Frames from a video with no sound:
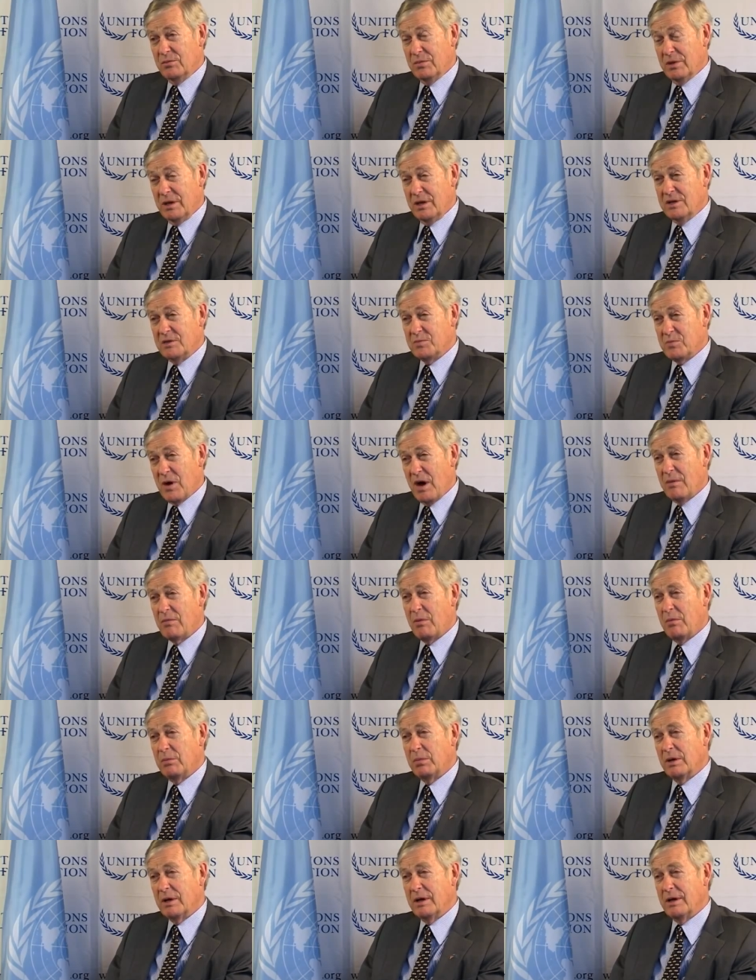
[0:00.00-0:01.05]
but as
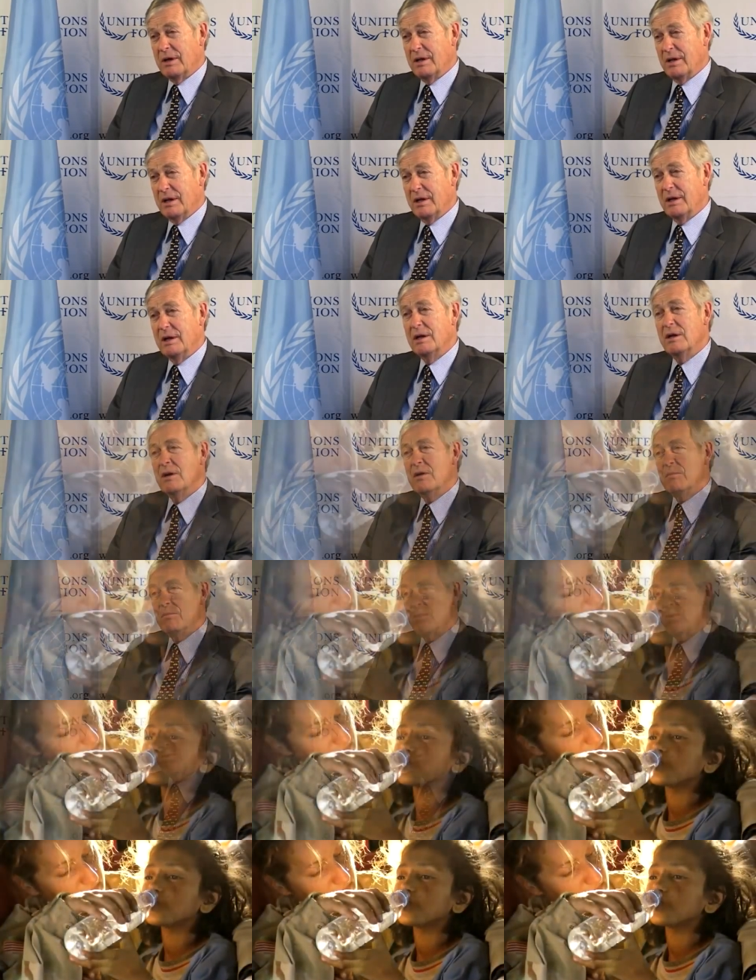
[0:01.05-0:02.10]
probably the
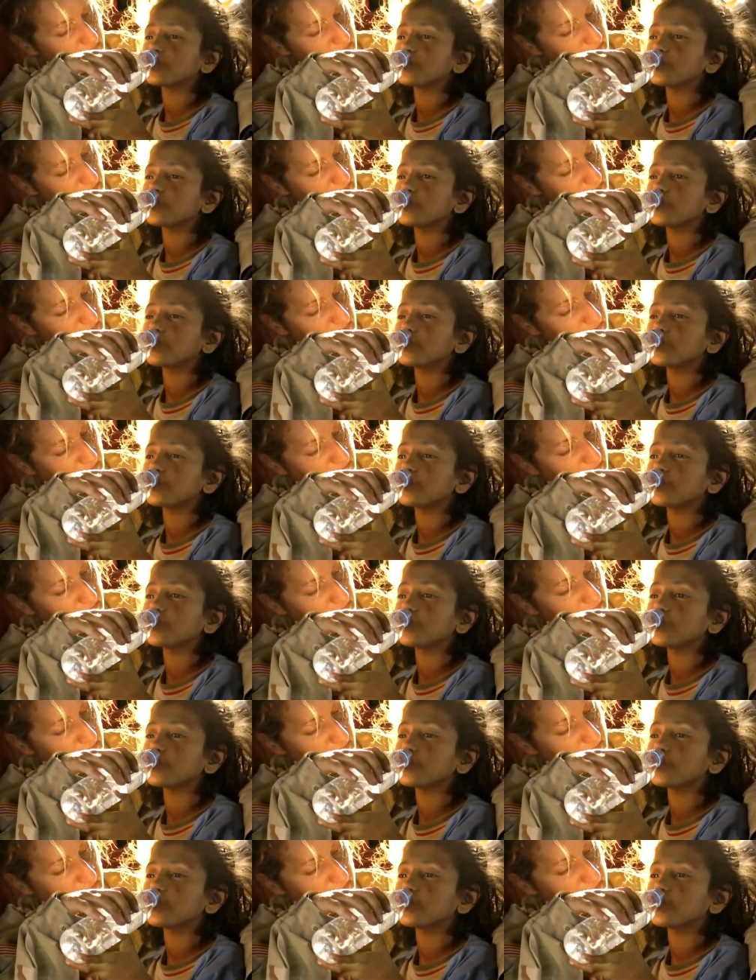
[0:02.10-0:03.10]
most comprehensive and